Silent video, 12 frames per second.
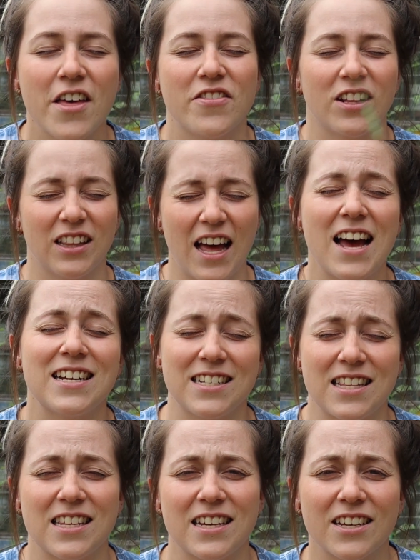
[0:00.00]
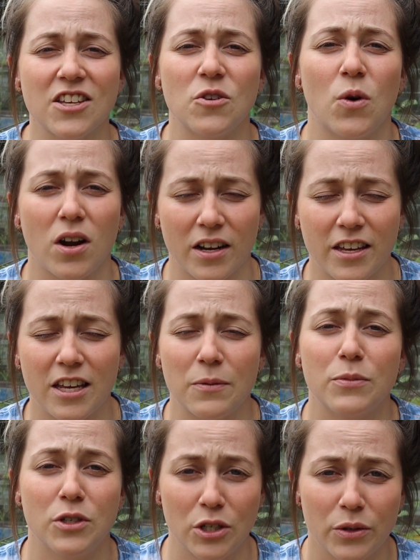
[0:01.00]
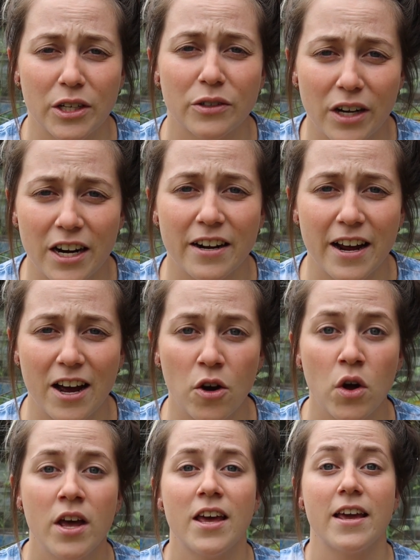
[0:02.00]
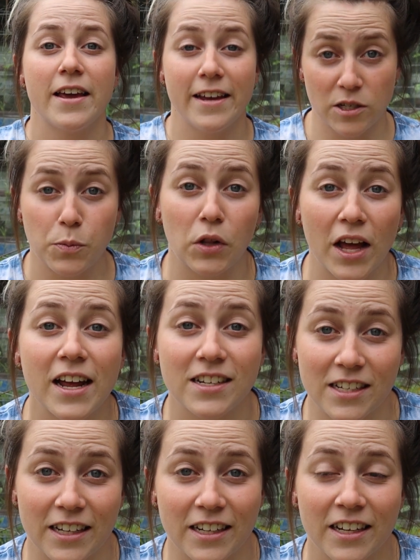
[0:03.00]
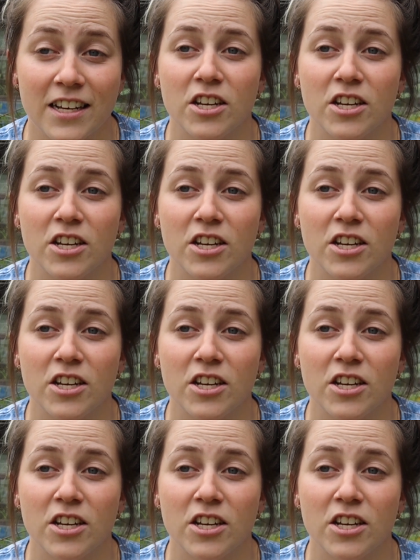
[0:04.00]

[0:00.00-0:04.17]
the last thing you want to keep doing right now is planting.